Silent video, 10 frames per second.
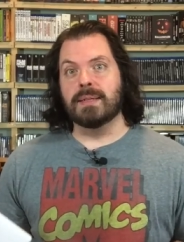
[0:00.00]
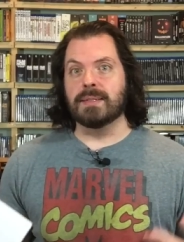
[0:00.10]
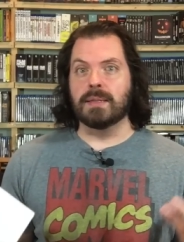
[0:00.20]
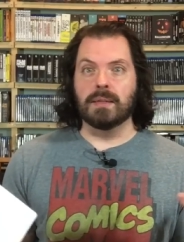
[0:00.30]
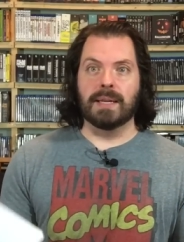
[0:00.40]

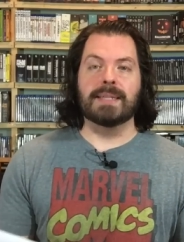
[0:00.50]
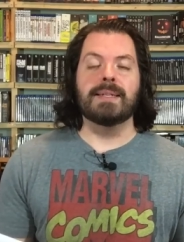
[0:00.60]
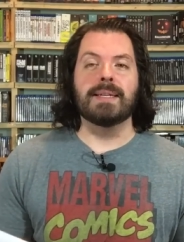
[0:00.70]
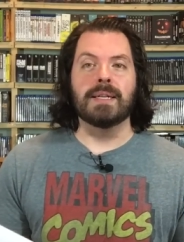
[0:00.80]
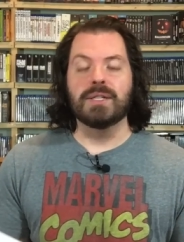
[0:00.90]
his
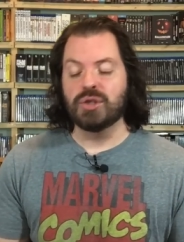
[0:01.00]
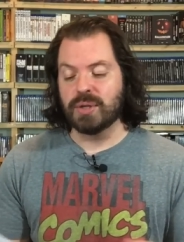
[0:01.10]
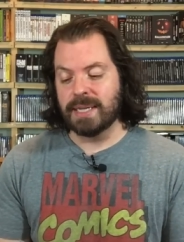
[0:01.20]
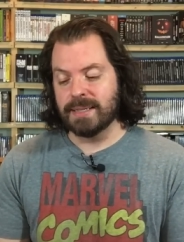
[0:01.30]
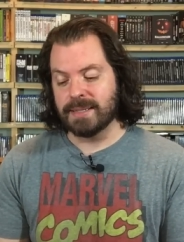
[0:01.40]
collecting
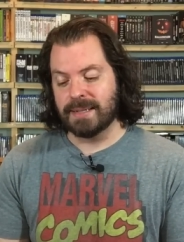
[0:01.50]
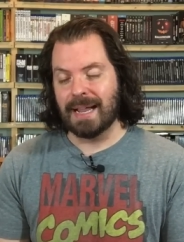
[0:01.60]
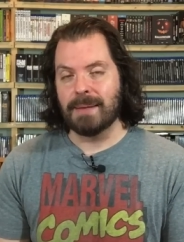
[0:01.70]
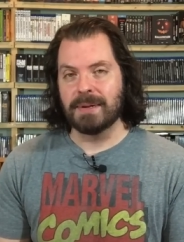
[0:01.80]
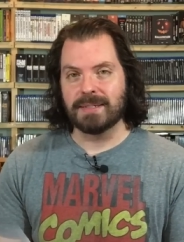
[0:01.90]
trends and
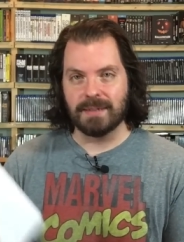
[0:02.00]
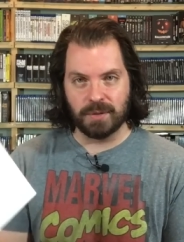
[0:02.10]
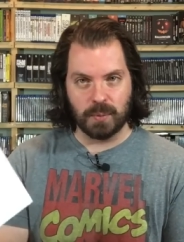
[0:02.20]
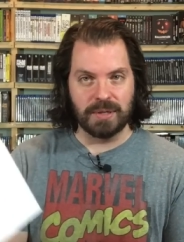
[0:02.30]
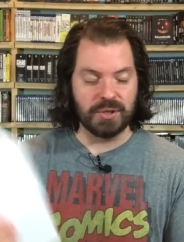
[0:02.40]
habits, and I
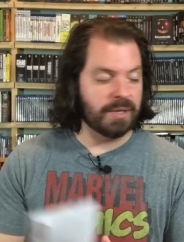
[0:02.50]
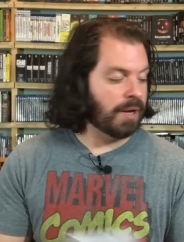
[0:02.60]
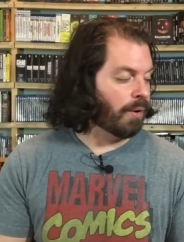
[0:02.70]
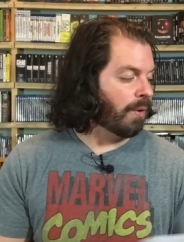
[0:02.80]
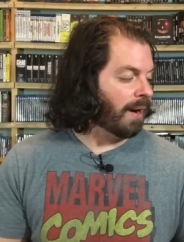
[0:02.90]
just wanted you to
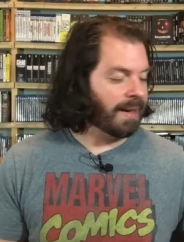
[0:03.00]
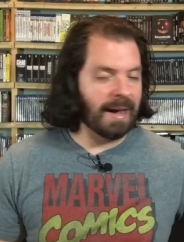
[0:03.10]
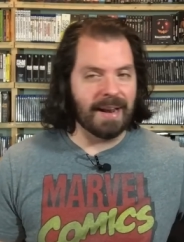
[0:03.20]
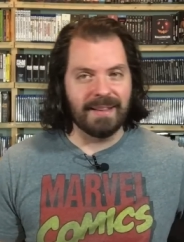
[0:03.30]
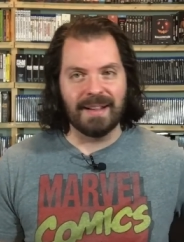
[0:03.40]
know I
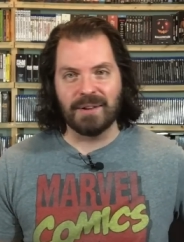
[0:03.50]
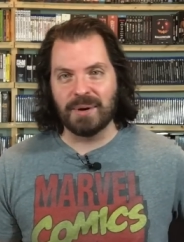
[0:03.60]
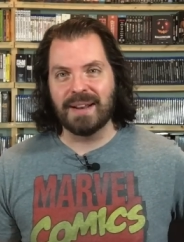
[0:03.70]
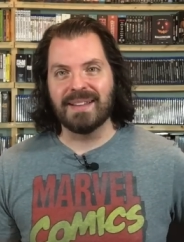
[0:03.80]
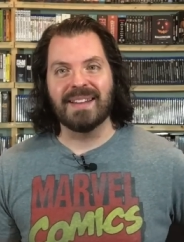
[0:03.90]
got it, I
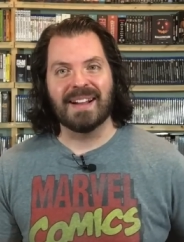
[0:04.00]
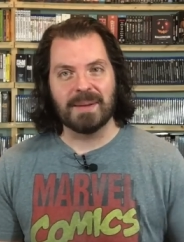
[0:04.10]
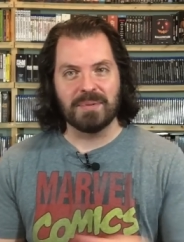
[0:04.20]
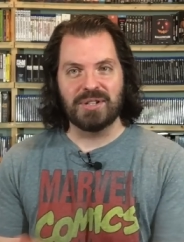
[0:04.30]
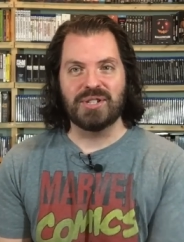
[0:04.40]
read it, and I
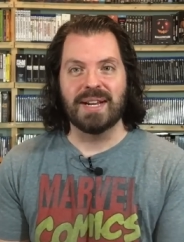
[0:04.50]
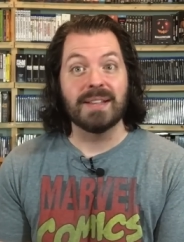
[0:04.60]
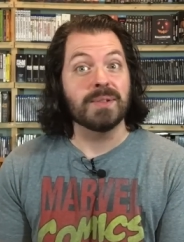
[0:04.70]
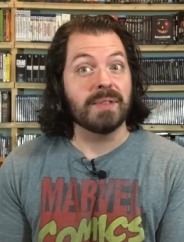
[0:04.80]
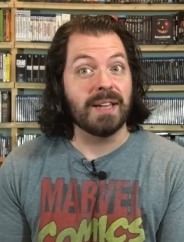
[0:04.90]
appreciate
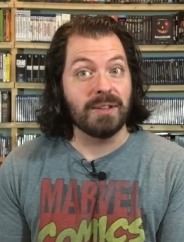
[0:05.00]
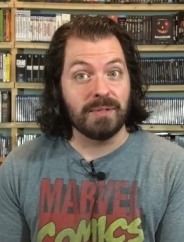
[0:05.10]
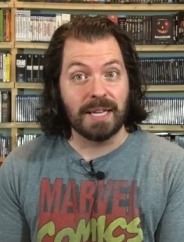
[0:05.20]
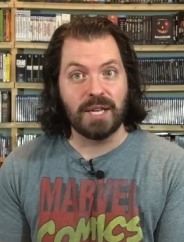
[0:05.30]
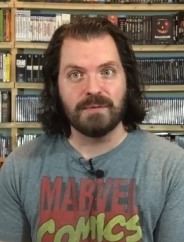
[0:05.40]
it. So thank you.
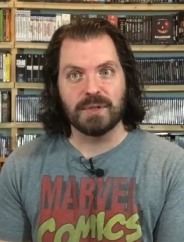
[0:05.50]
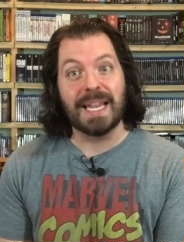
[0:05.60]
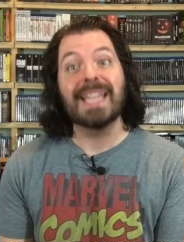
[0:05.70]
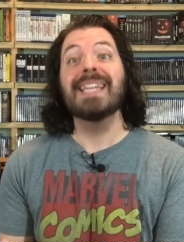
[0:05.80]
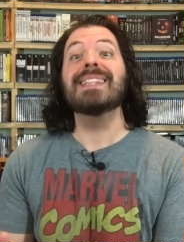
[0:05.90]
Thank you for
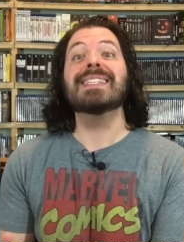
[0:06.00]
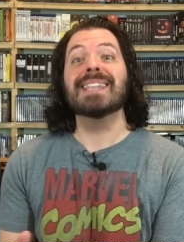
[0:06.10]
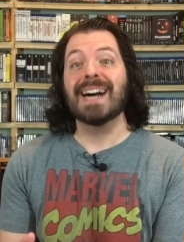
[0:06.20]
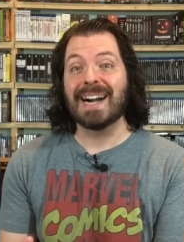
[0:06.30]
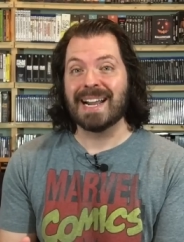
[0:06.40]
taking the
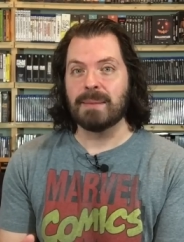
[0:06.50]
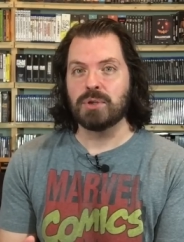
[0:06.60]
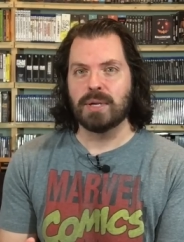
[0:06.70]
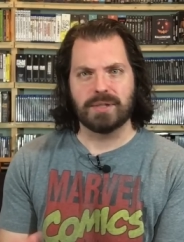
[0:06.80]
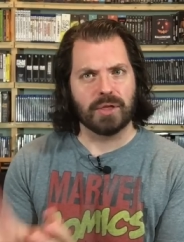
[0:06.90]
time
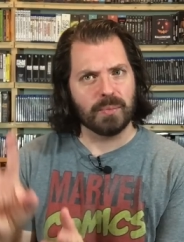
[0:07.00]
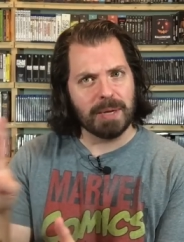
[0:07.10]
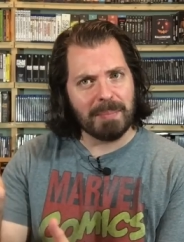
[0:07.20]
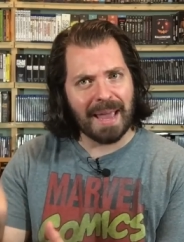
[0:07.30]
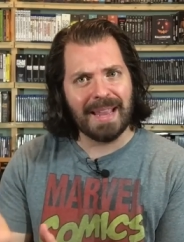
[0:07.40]
to, it's a
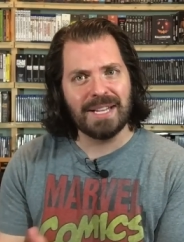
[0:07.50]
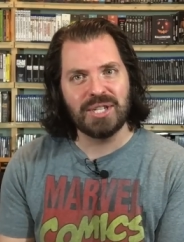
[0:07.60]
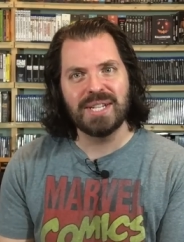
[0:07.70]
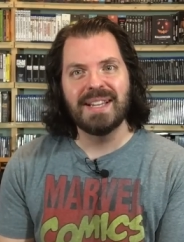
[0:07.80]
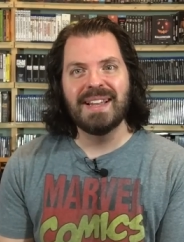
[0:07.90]

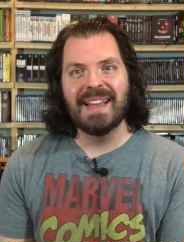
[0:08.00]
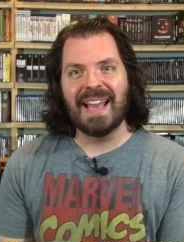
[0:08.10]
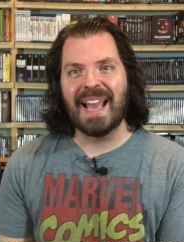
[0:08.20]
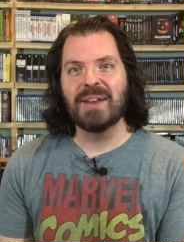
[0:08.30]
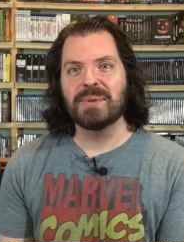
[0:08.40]
3-page
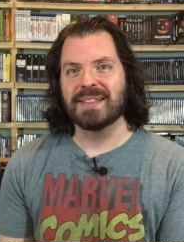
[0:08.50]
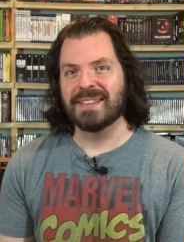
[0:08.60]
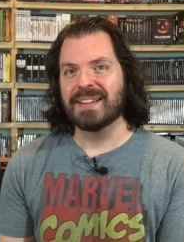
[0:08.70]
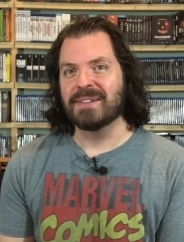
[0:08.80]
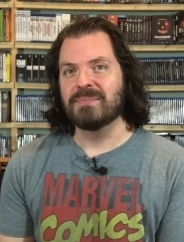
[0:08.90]
handwritten
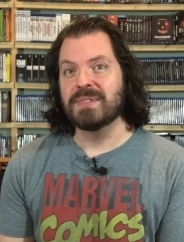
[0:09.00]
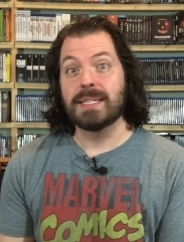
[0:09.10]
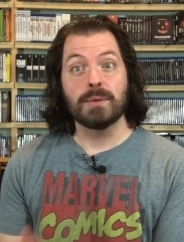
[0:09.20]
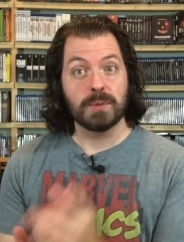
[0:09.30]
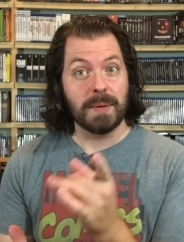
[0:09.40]
letter,
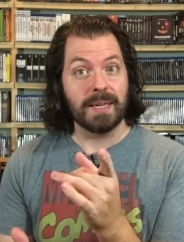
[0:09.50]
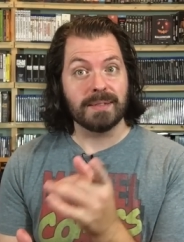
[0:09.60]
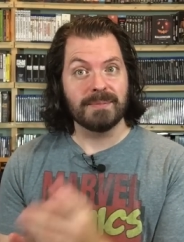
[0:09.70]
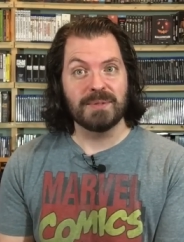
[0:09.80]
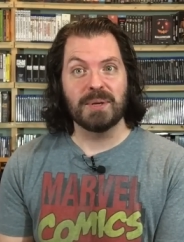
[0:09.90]
single
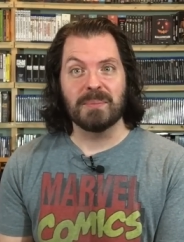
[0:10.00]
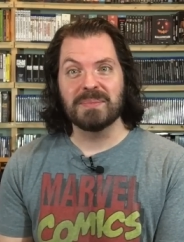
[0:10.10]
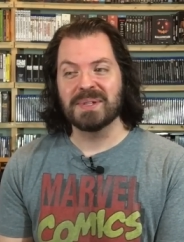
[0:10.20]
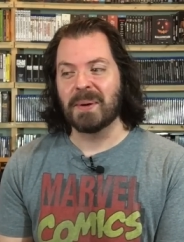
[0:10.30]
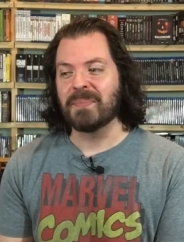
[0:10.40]
spaced too,
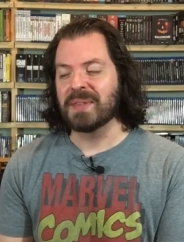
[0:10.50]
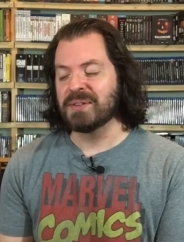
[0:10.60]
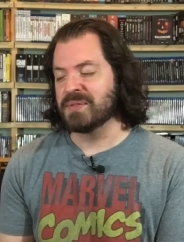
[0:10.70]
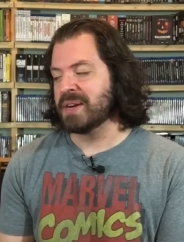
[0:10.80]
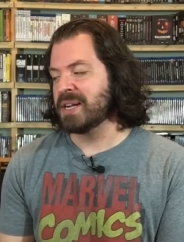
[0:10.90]
so
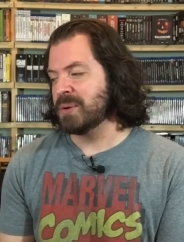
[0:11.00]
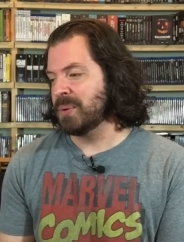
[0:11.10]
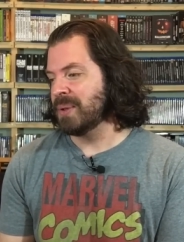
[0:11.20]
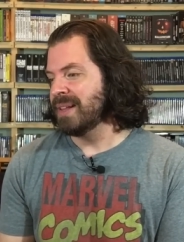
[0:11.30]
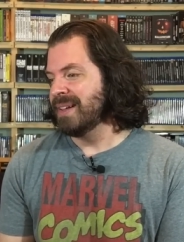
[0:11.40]
it's very
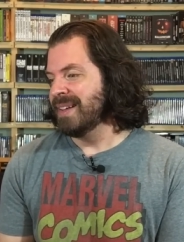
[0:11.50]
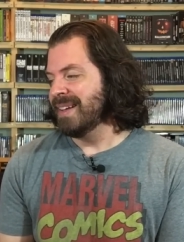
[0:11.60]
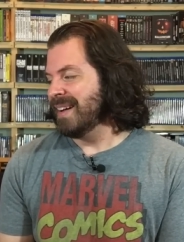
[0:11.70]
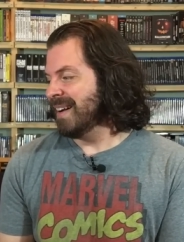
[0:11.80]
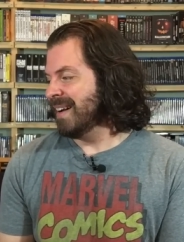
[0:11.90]
cool.
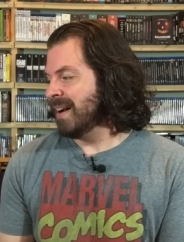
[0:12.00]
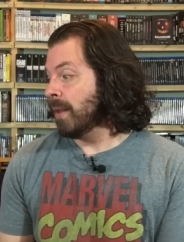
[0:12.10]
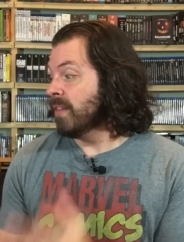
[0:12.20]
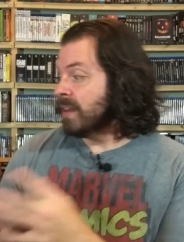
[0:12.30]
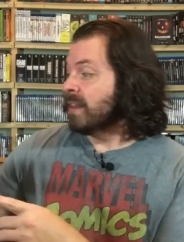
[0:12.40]

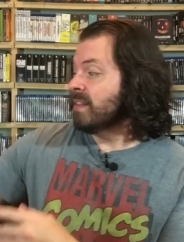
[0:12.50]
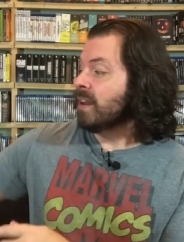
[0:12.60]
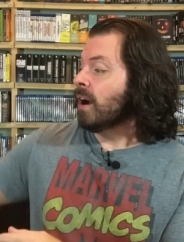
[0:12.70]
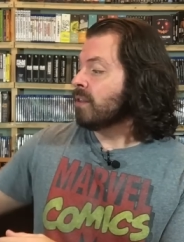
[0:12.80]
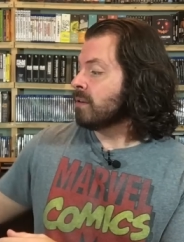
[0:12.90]
Then
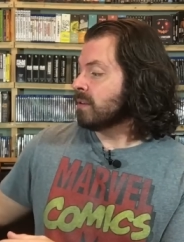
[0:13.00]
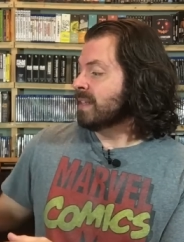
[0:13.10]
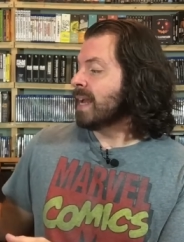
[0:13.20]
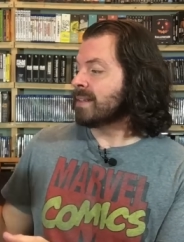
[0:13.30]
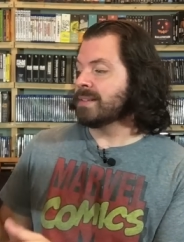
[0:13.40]
the other,
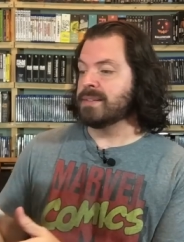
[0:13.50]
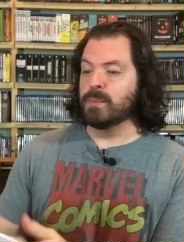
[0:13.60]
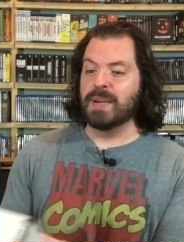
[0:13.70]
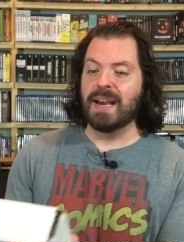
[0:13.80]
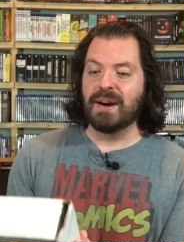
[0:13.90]
next
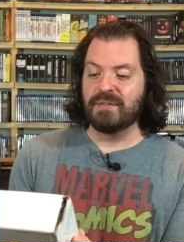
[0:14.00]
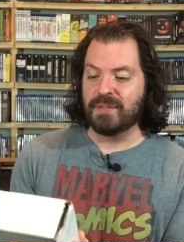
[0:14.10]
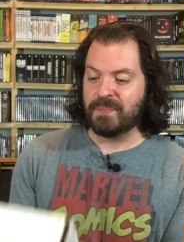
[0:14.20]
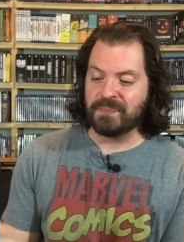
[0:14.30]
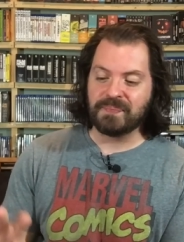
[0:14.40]
we have,